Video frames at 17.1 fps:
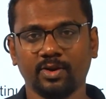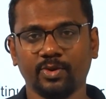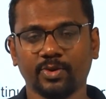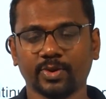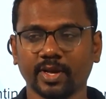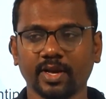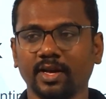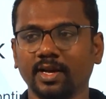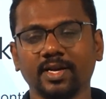
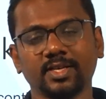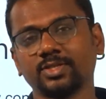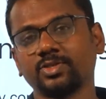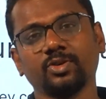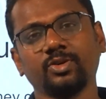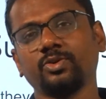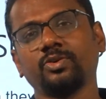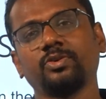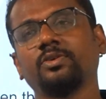Okay,
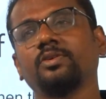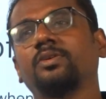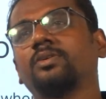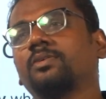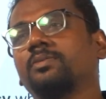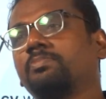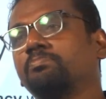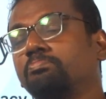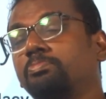
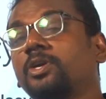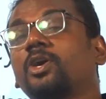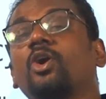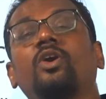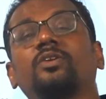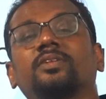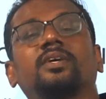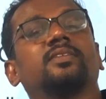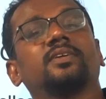so
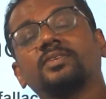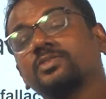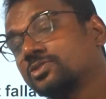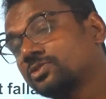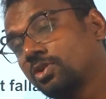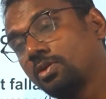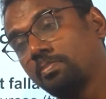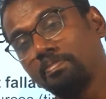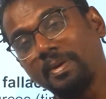beyond that there is
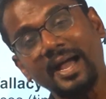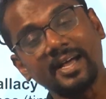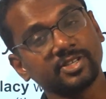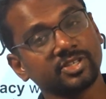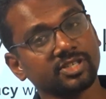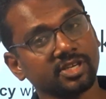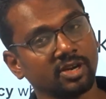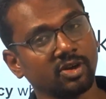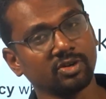no
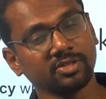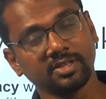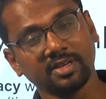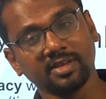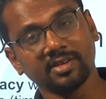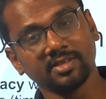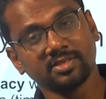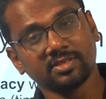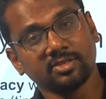passion or
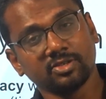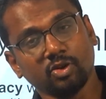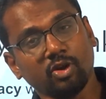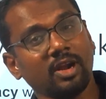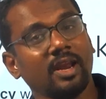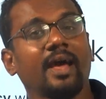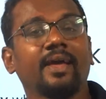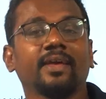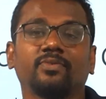there is no
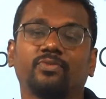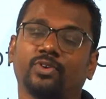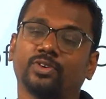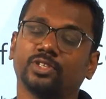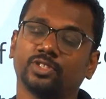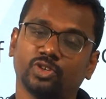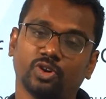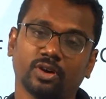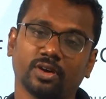like for
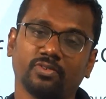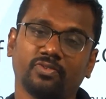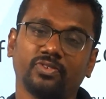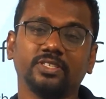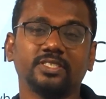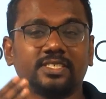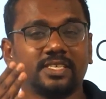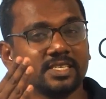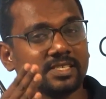the geography.
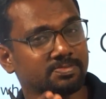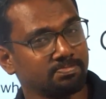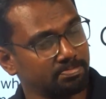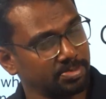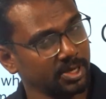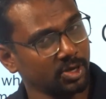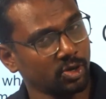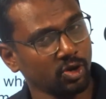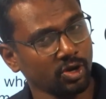Just
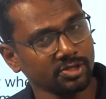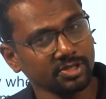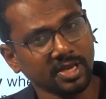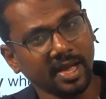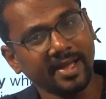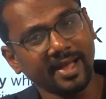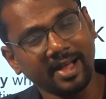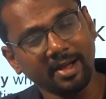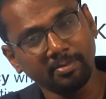because
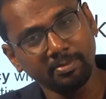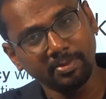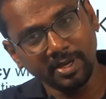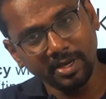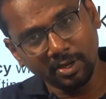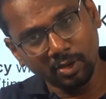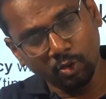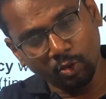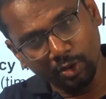I have
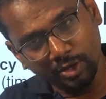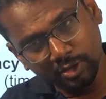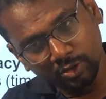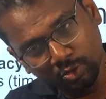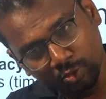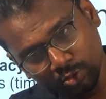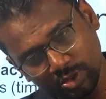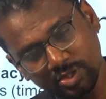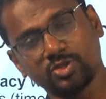been going
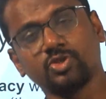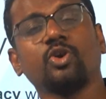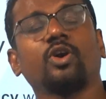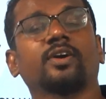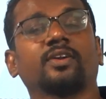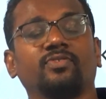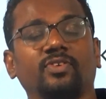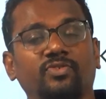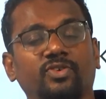through this
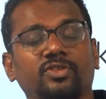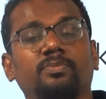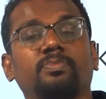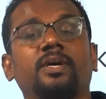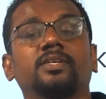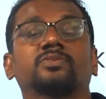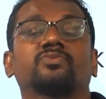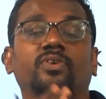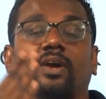geography for the
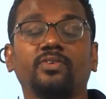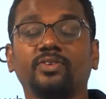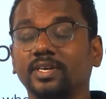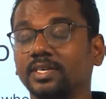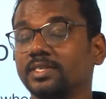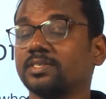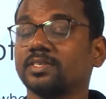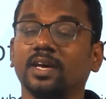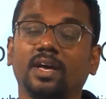past 5
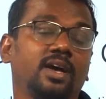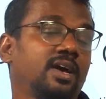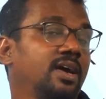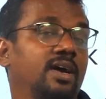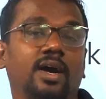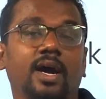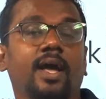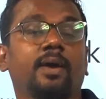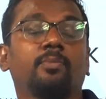years,
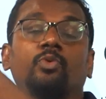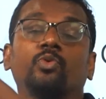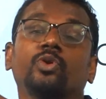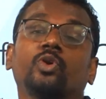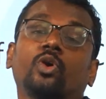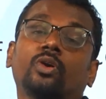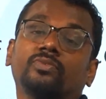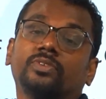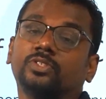I am
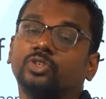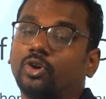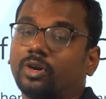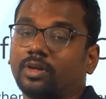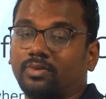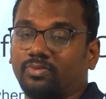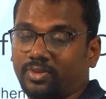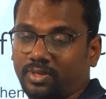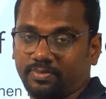moving on with
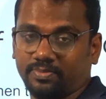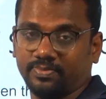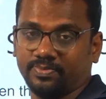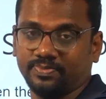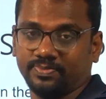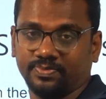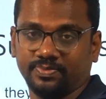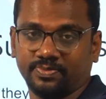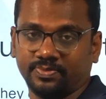geography.
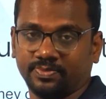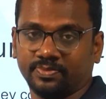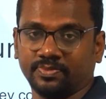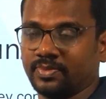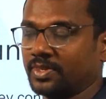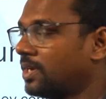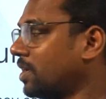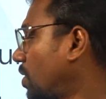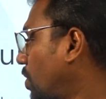
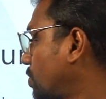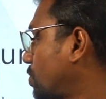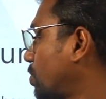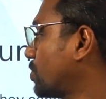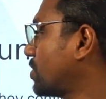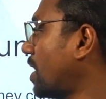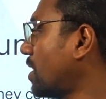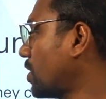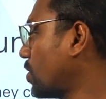So
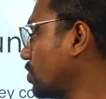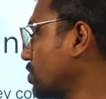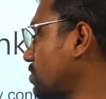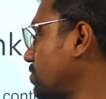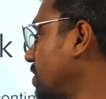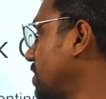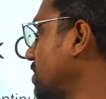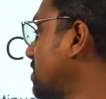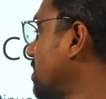sunk cost
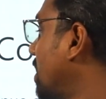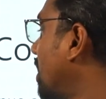means